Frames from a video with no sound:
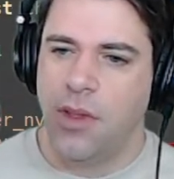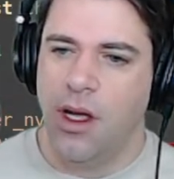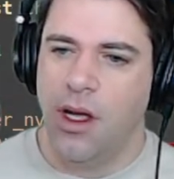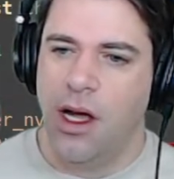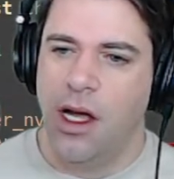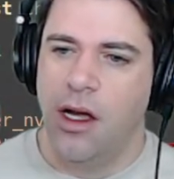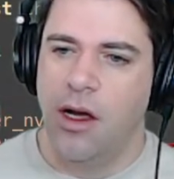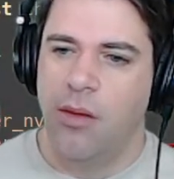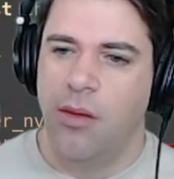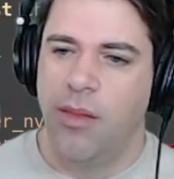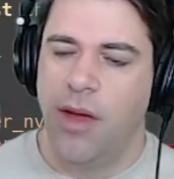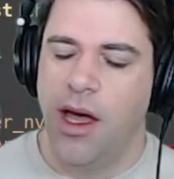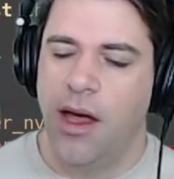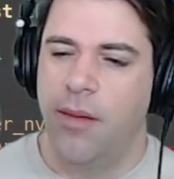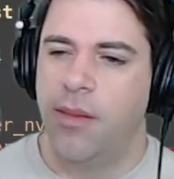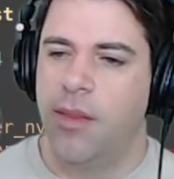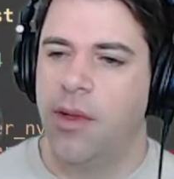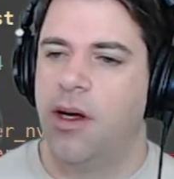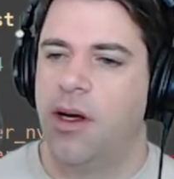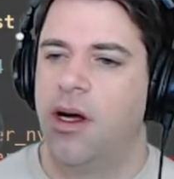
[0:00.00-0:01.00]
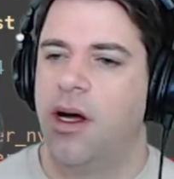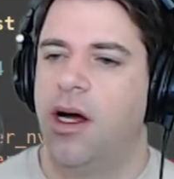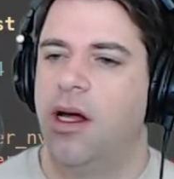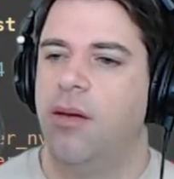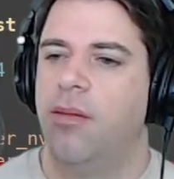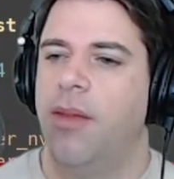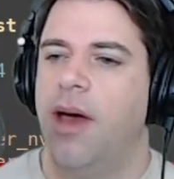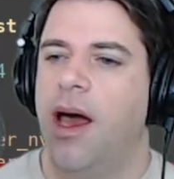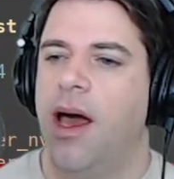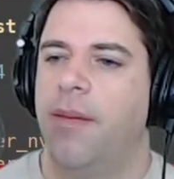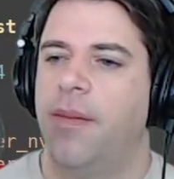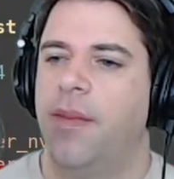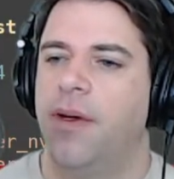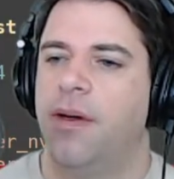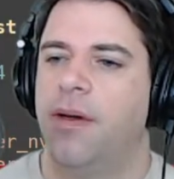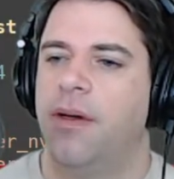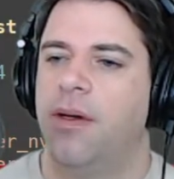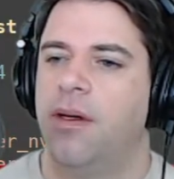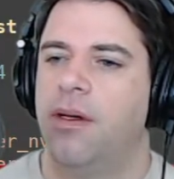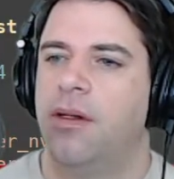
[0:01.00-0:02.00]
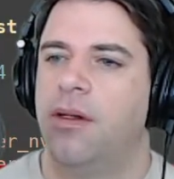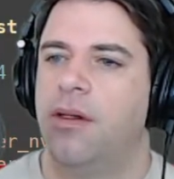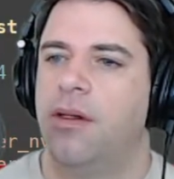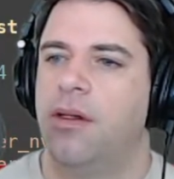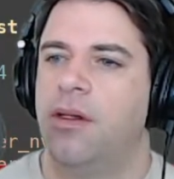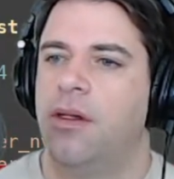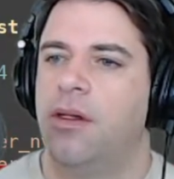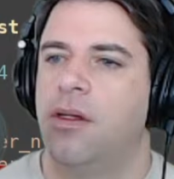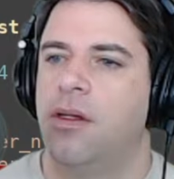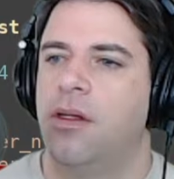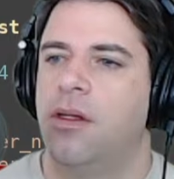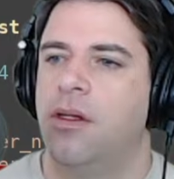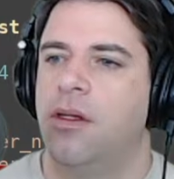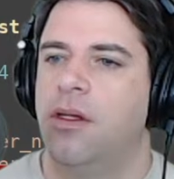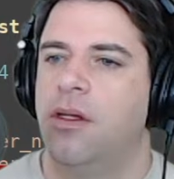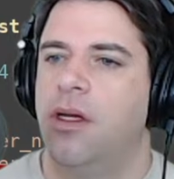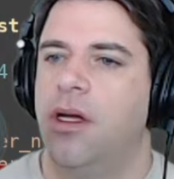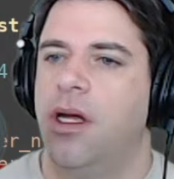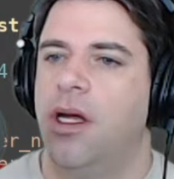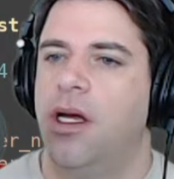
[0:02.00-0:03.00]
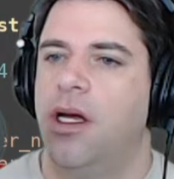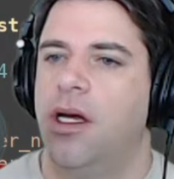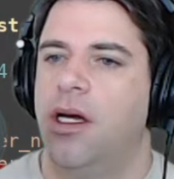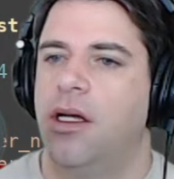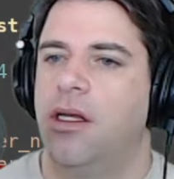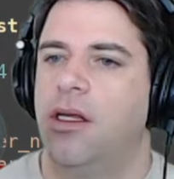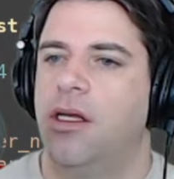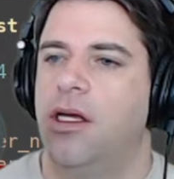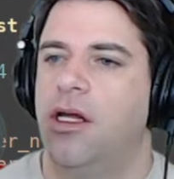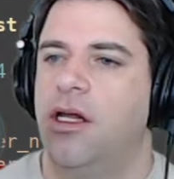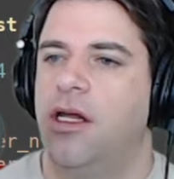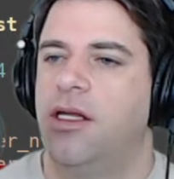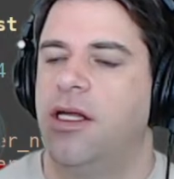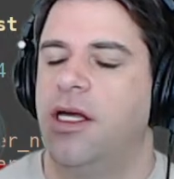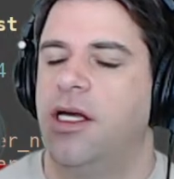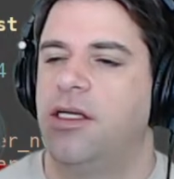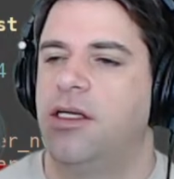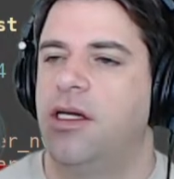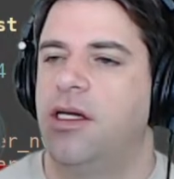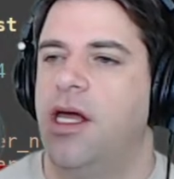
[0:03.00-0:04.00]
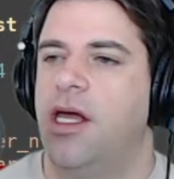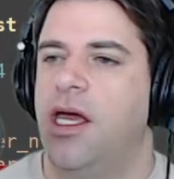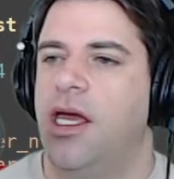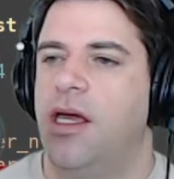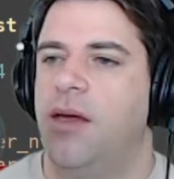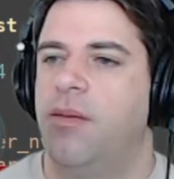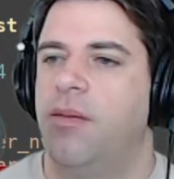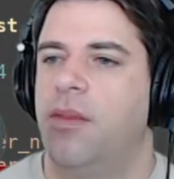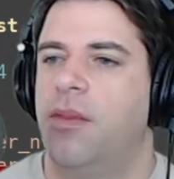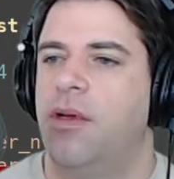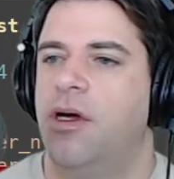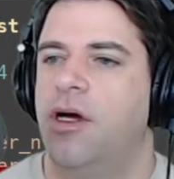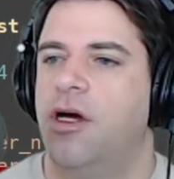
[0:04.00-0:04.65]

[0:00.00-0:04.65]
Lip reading: IO mem, unmap, and the init takes a name,